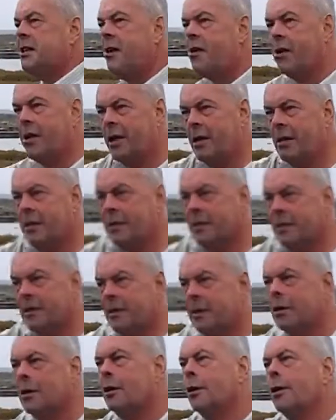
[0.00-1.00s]
area,
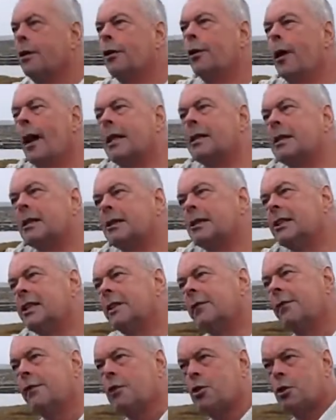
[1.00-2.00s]
you had
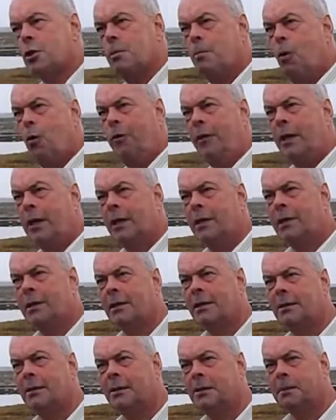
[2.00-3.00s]
sea fish moving in
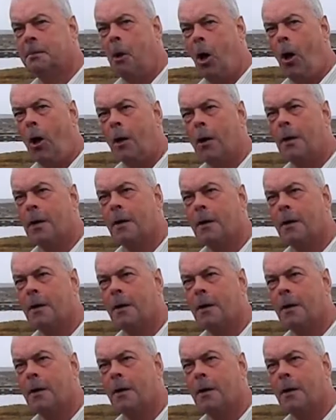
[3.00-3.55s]
to spawn,